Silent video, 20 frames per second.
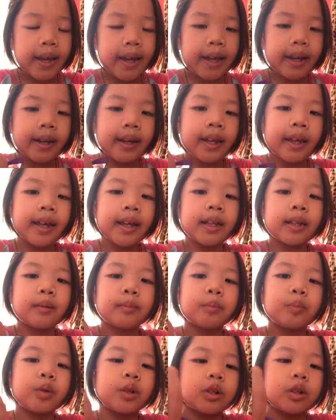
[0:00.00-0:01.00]
and then
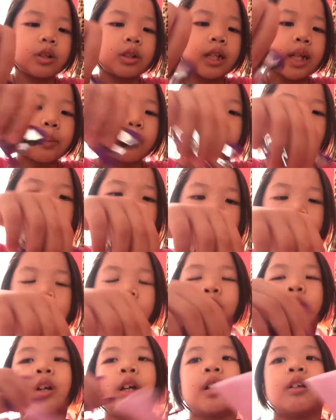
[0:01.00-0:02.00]
put your staples
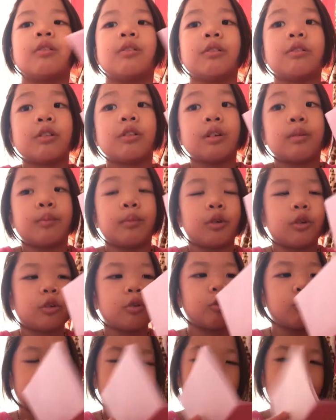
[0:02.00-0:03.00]
through, and it'll look more
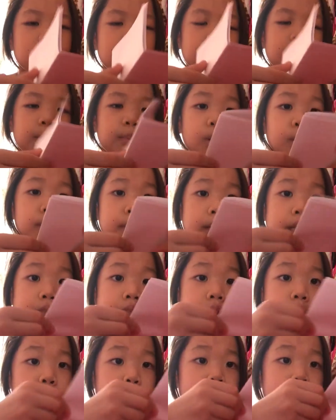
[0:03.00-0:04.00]
cool. But my
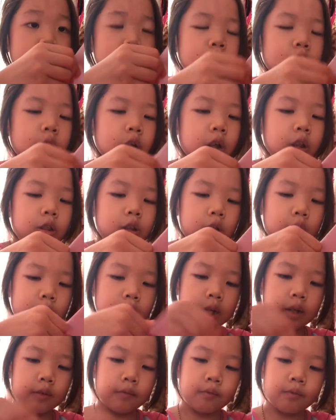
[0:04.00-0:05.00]
staples are not long
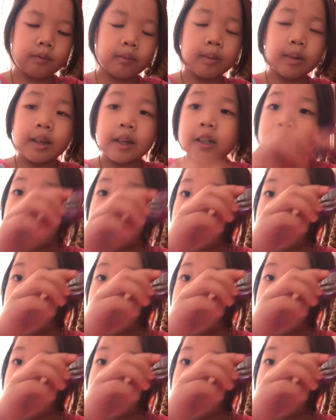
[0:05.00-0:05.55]
enough, because